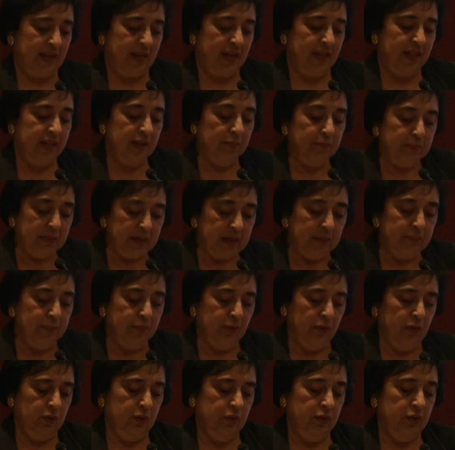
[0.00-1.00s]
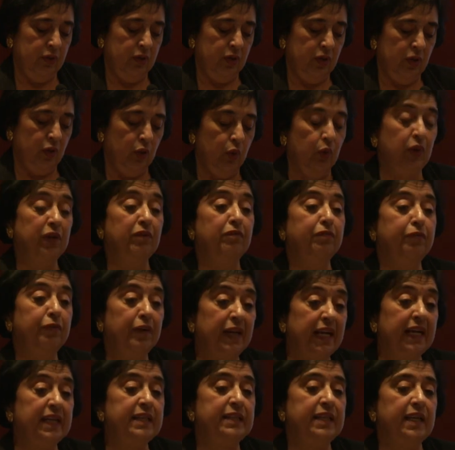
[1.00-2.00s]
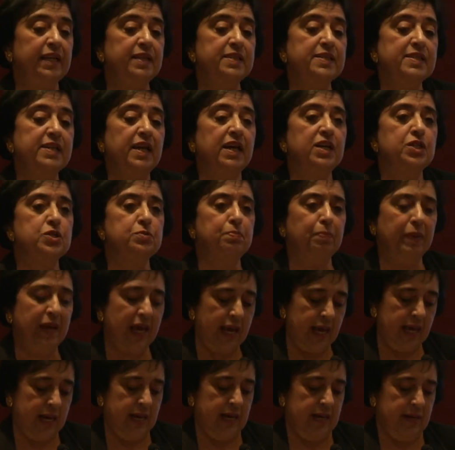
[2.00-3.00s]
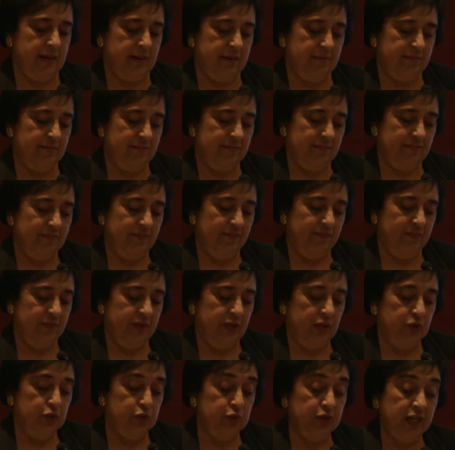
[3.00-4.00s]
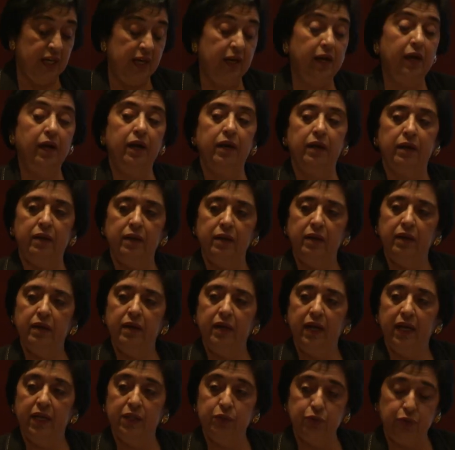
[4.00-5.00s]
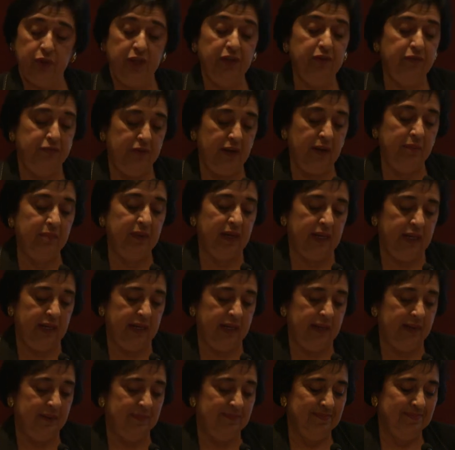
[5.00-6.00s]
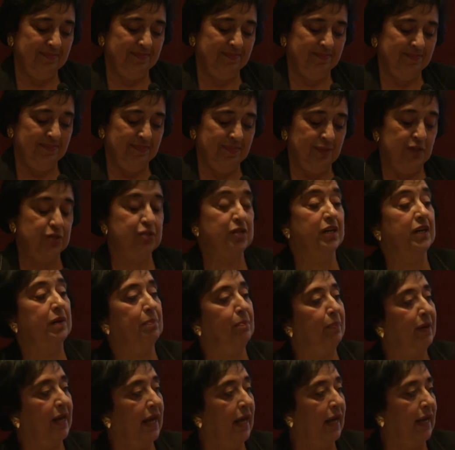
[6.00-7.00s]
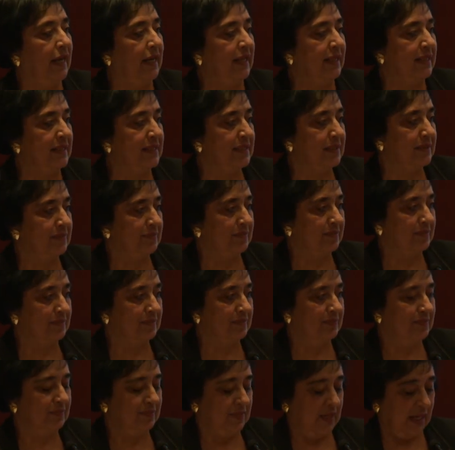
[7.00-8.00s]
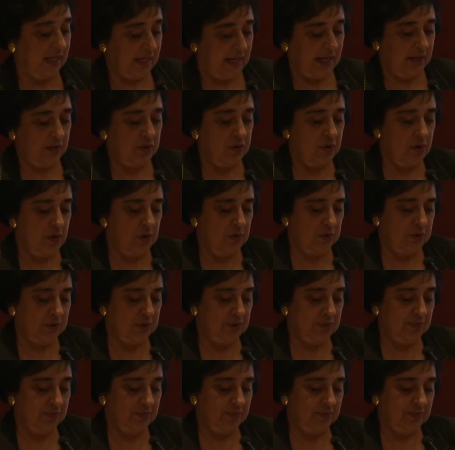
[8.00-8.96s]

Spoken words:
the people who inflicted such pain to her and to her family, she replied, and I quote,